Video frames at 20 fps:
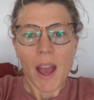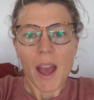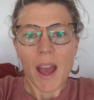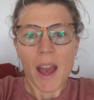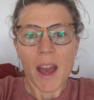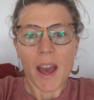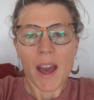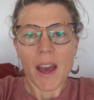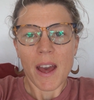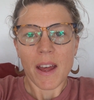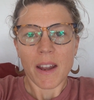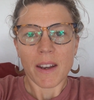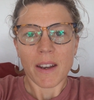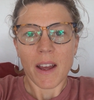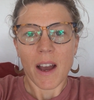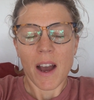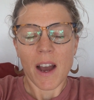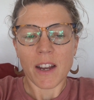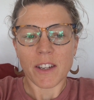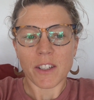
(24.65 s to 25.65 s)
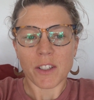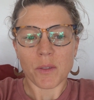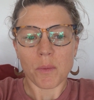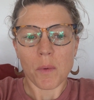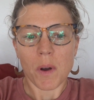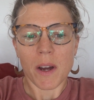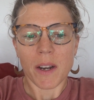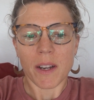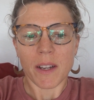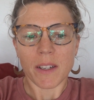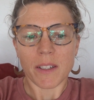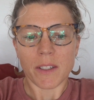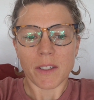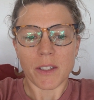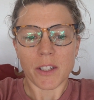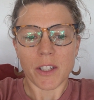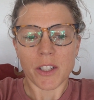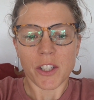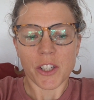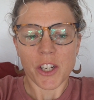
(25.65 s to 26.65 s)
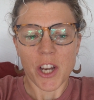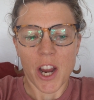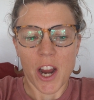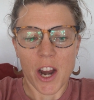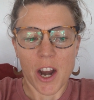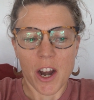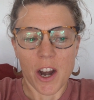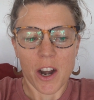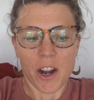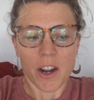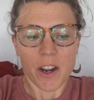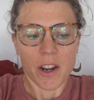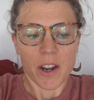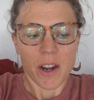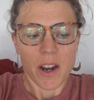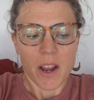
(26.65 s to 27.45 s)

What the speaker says: And I just wanted to share